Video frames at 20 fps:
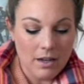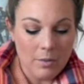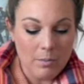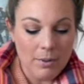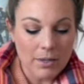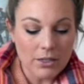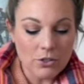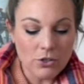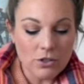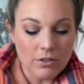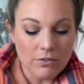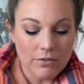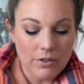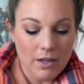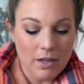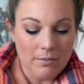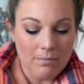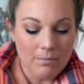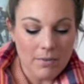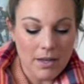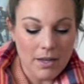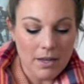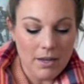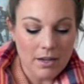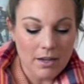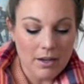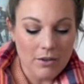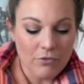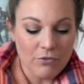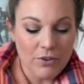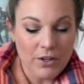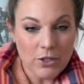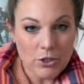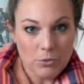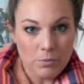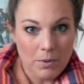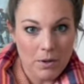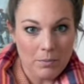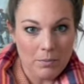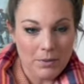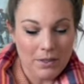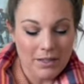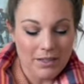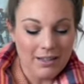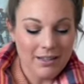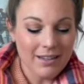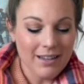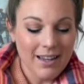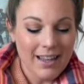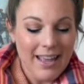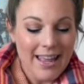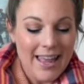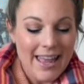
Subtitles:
a pinch of nutmeg, fresh pumpkin,